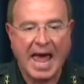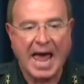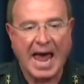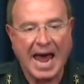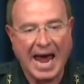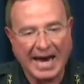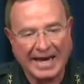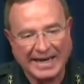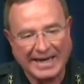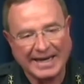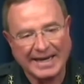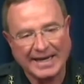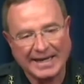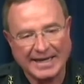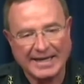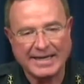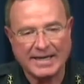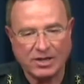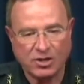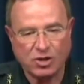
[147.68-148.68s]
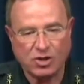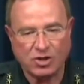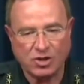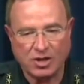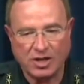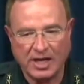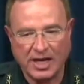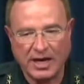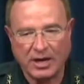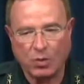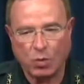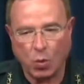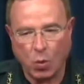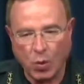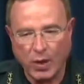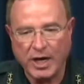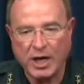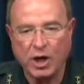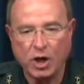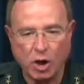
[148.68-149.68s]
And in addition to that,
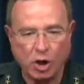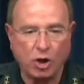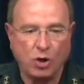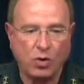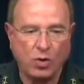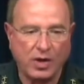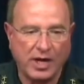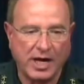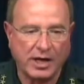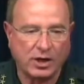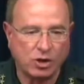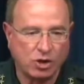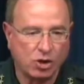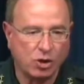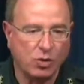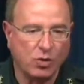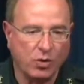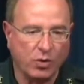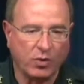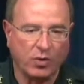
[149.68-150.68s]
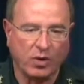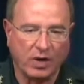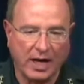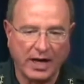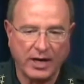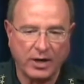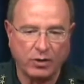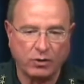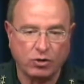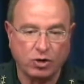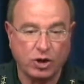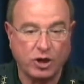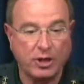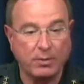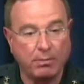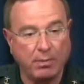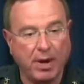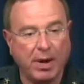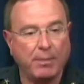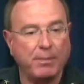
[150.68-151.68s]
we knew that sooner or later
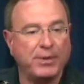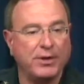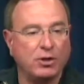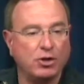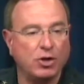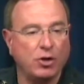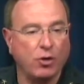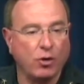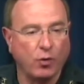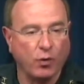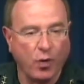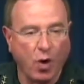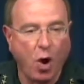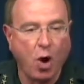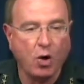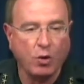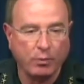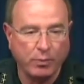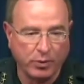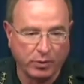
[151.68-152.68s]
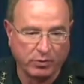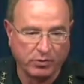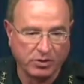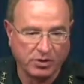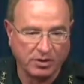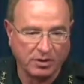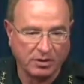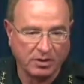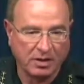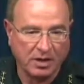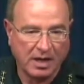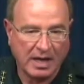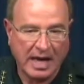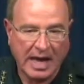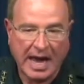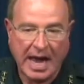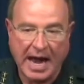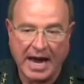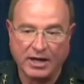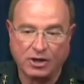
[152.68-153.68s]
she'd bump into the wrong person
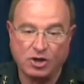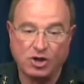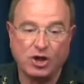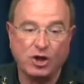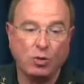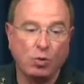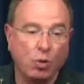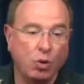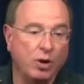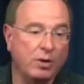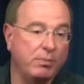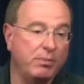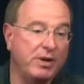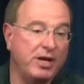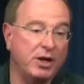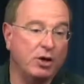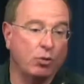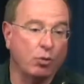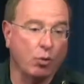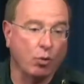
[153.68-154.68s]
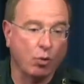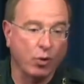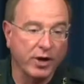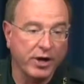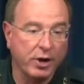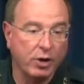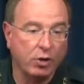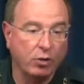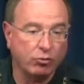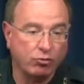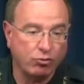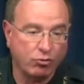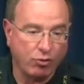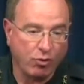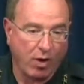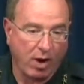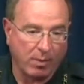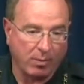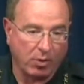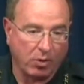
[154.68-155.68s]
and she would be in real
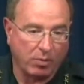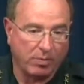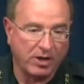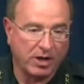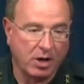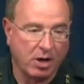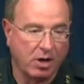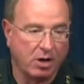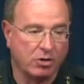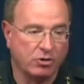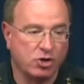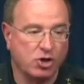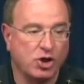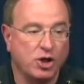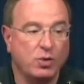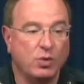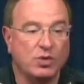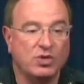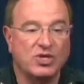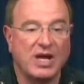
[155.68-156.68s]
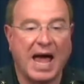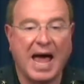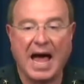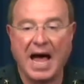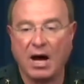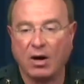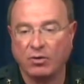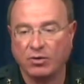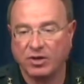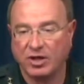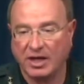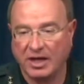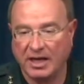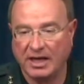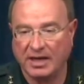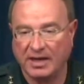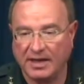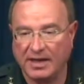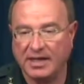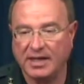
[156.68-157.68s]
trouble because she was out
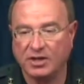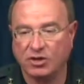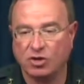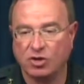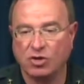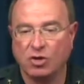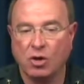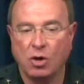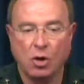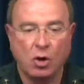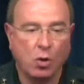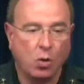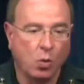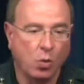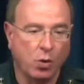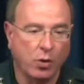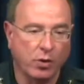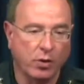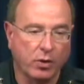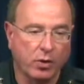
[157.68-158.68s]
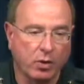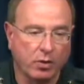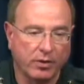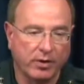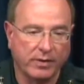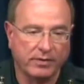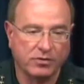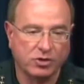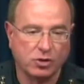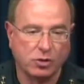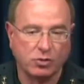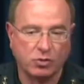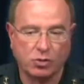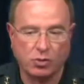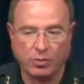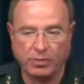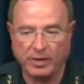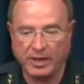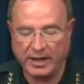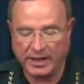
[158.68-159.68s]
in this world of social
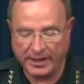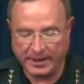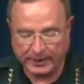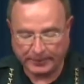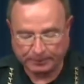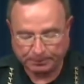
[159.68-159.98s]
media.